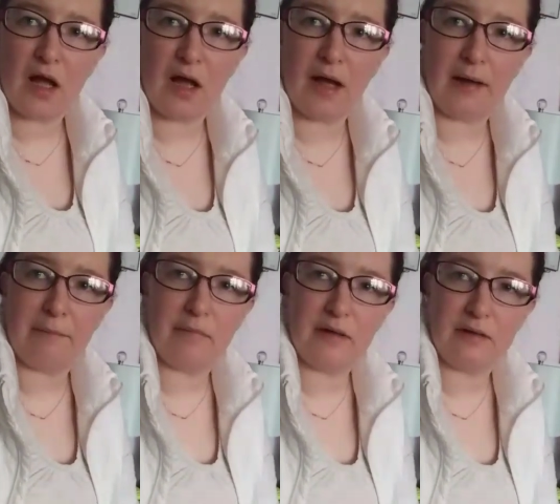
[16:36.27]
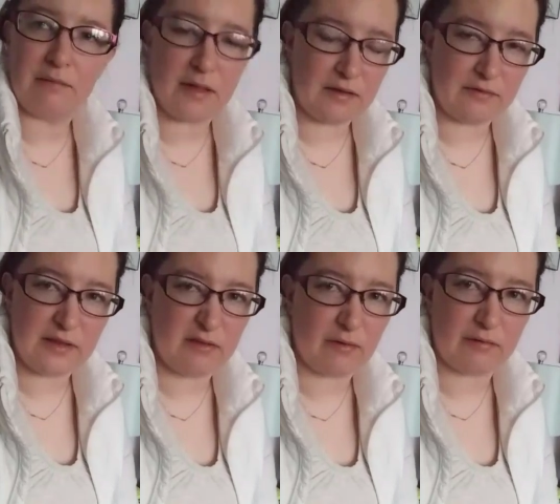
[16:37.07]
Um, but I don't
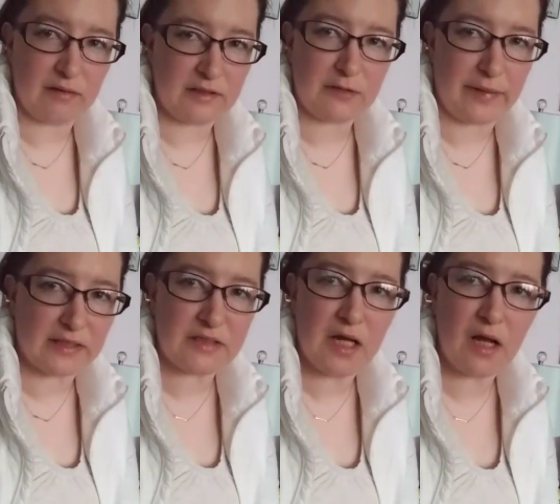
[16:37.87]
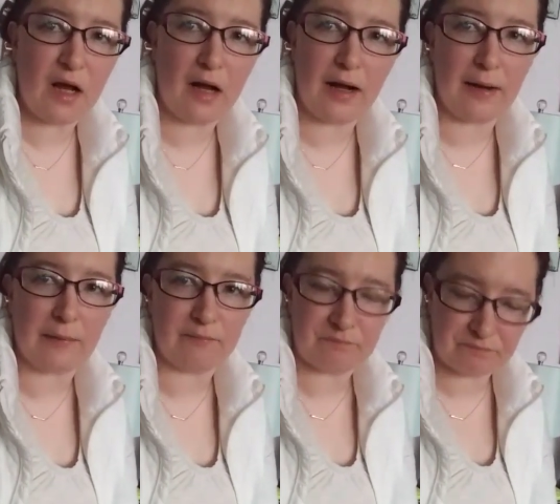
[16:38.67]
think they'll work well these pants.
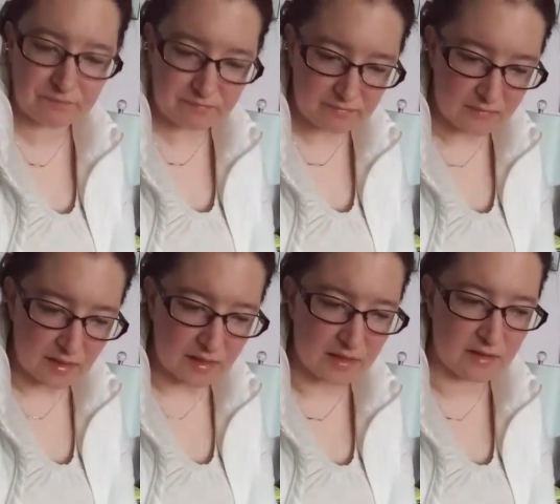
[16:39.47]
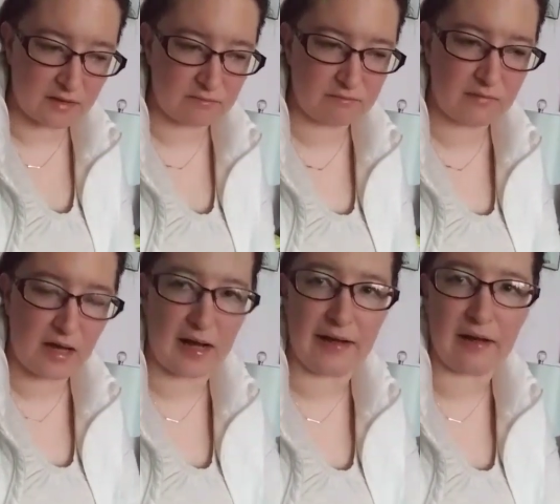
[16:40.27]
Um, because they're
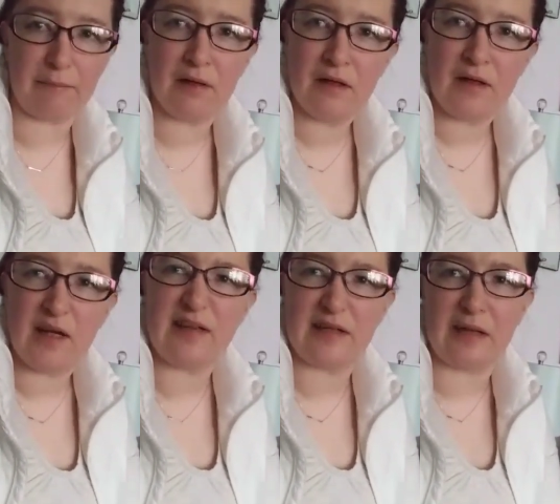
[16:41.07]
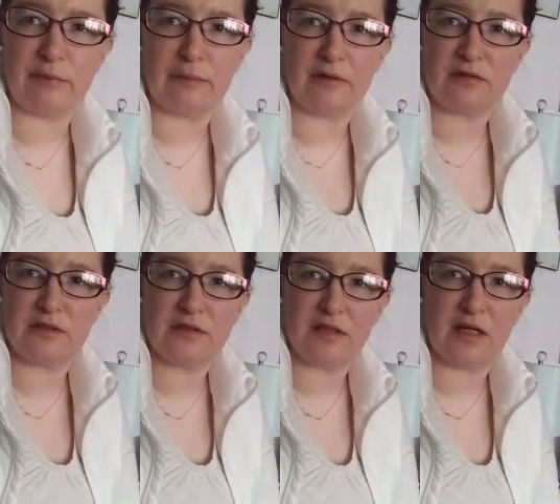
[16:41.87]
high up and they're cowboy
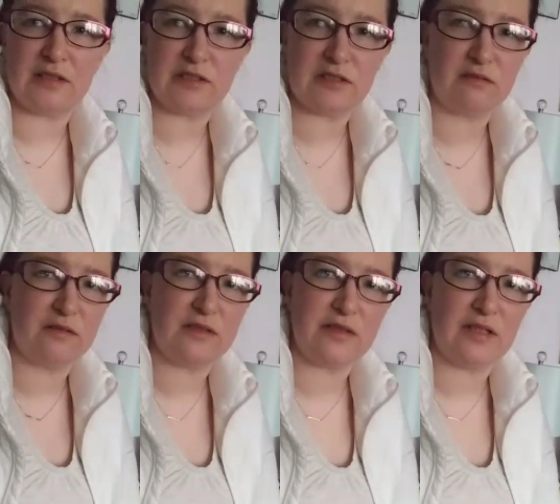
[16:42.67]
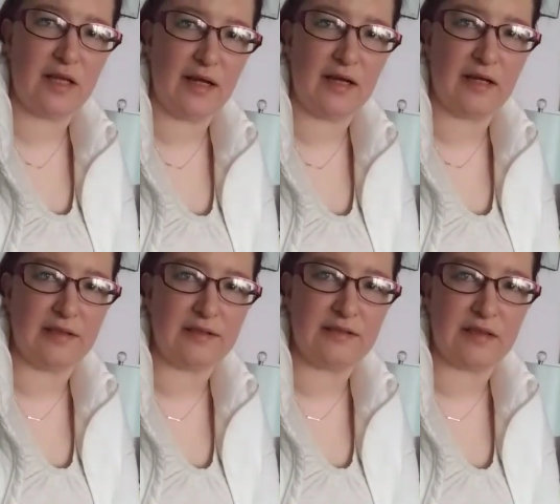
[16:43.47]
boots. I just don't really see Leia
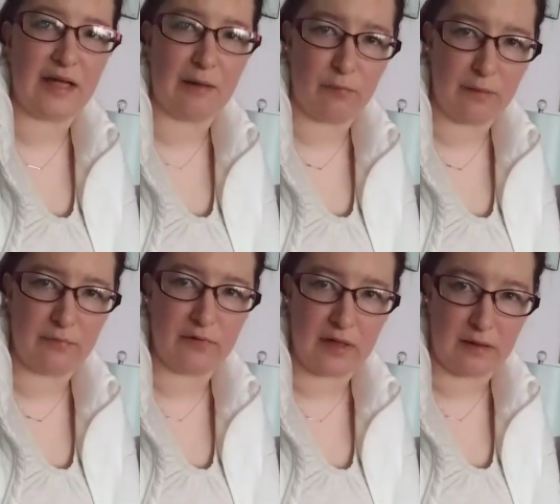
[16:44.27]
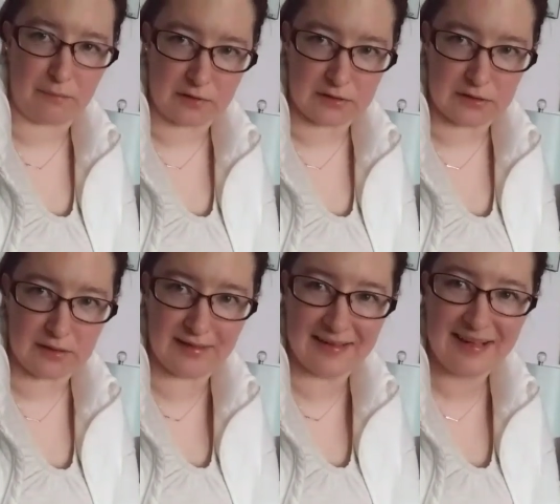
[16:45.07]
as a cowboy boot kind of person.